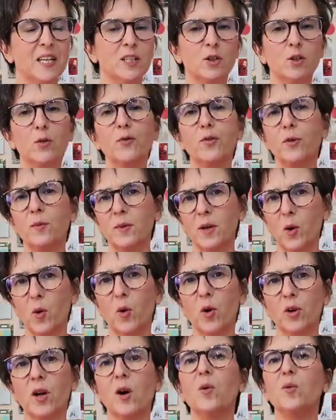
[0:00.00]
So from now
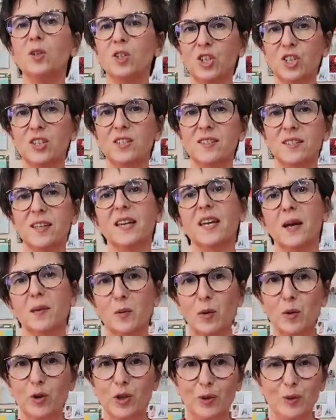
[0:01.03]
on, I will just say
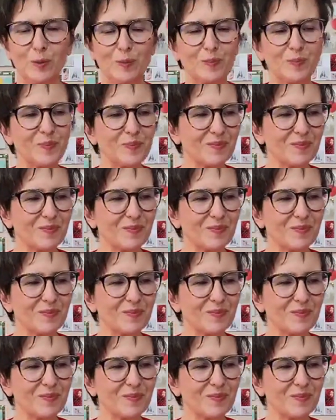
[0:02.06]
MOQ.